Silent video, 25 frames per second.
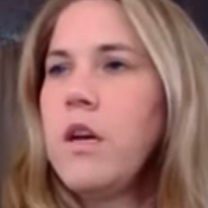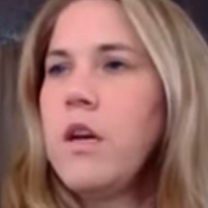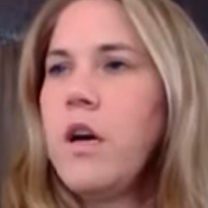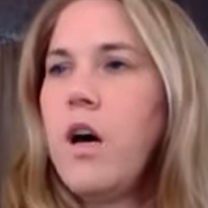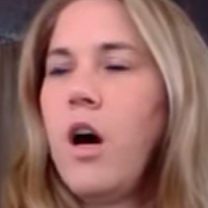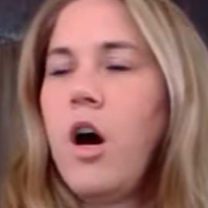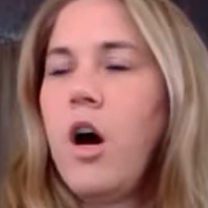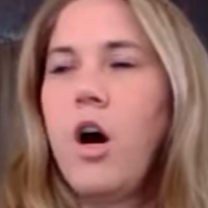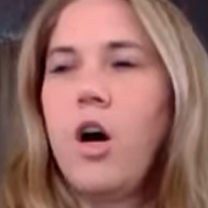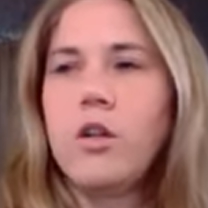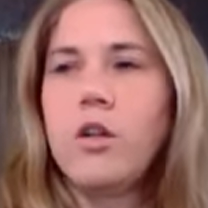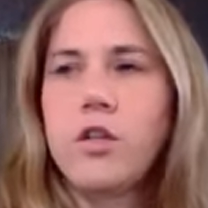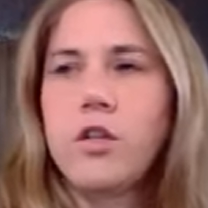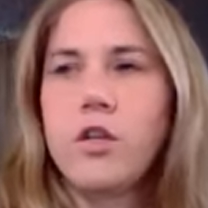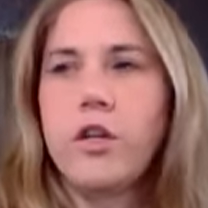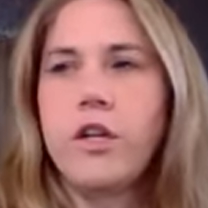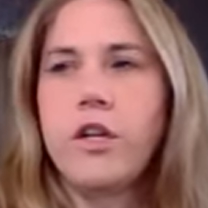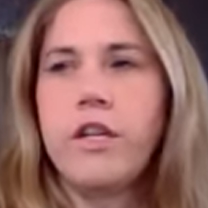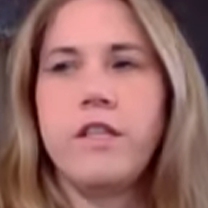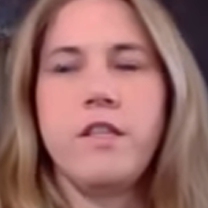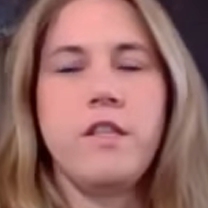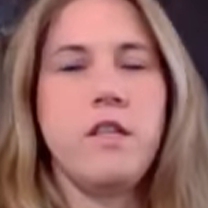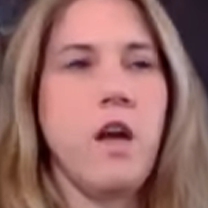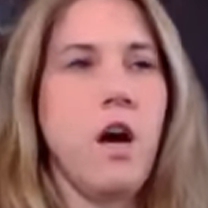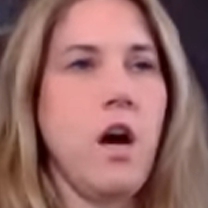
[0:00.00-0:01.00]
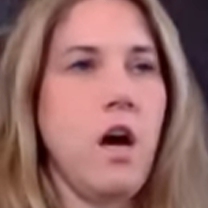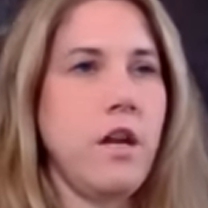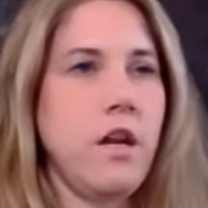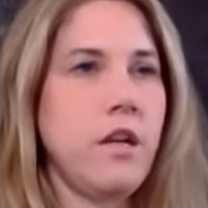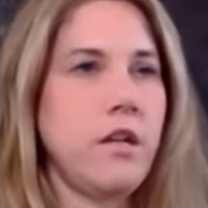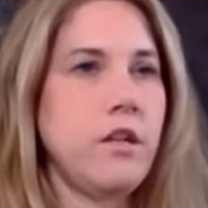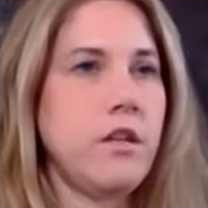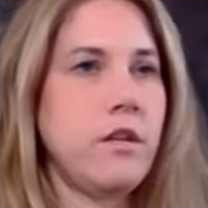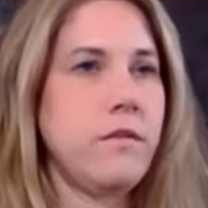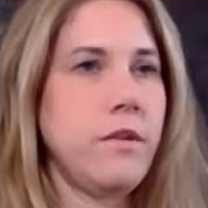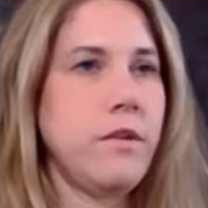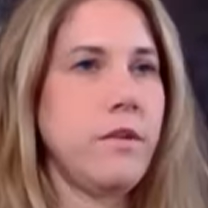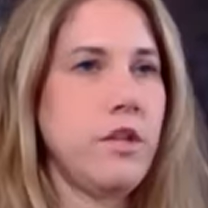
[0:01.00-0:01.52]
Halter is not a
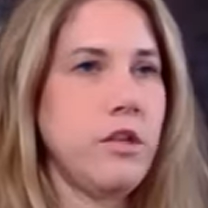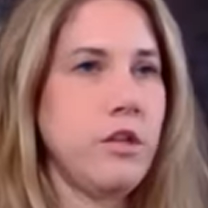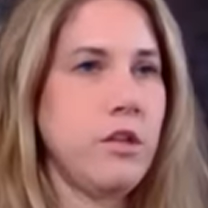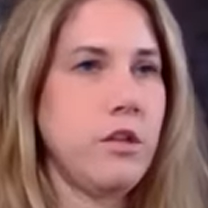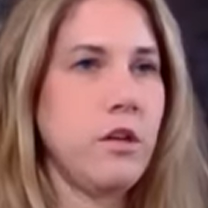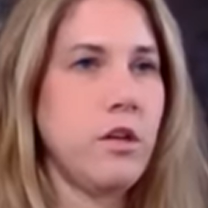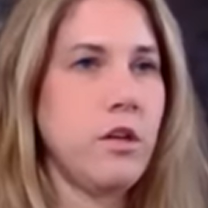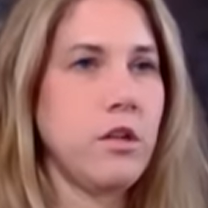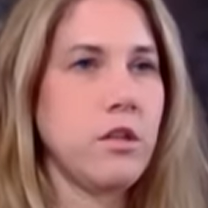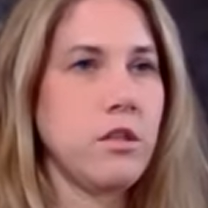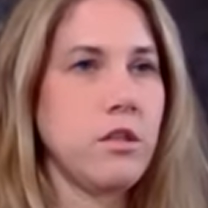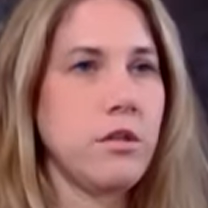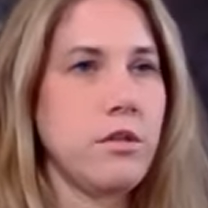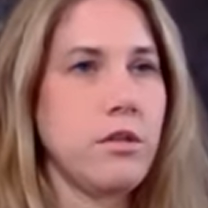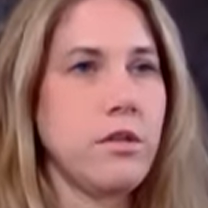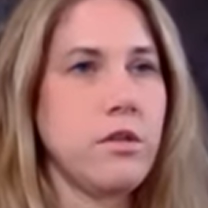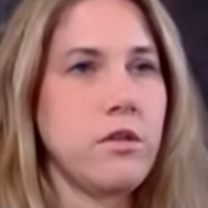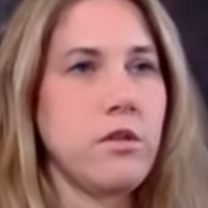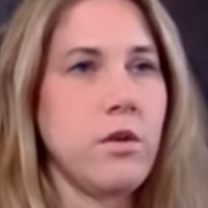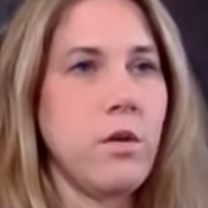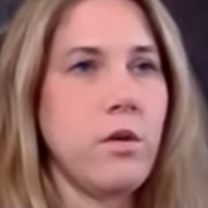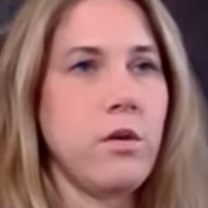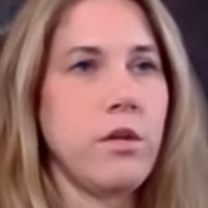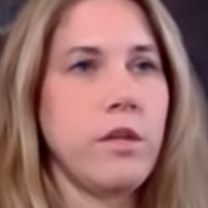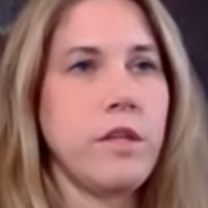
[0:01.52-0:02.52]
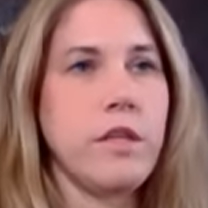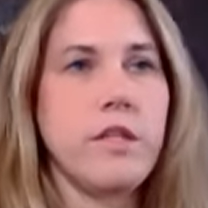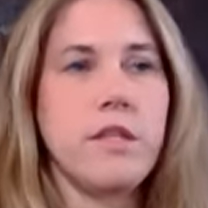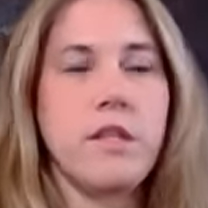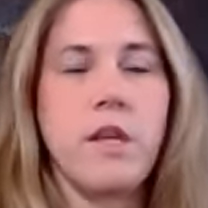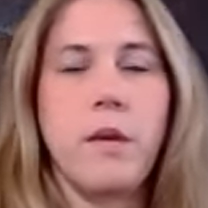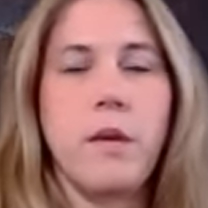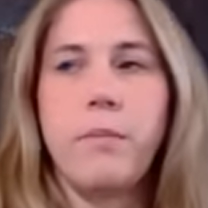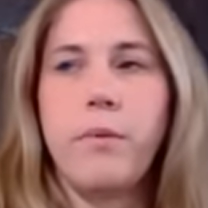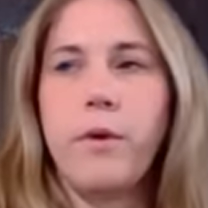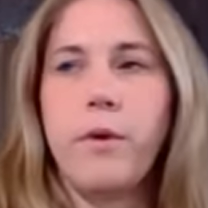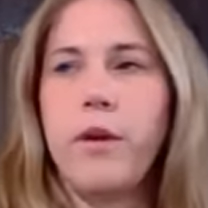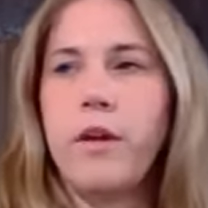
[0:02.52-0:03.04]
division. Halter is totally
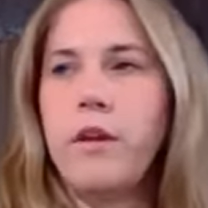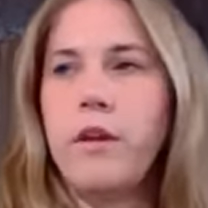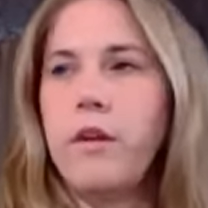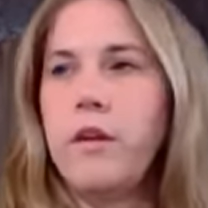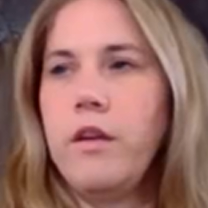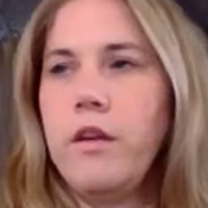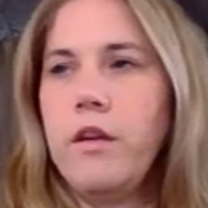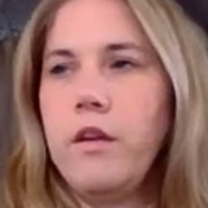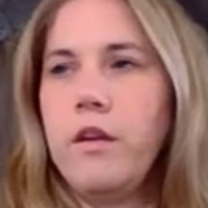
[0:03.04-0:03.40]
separate.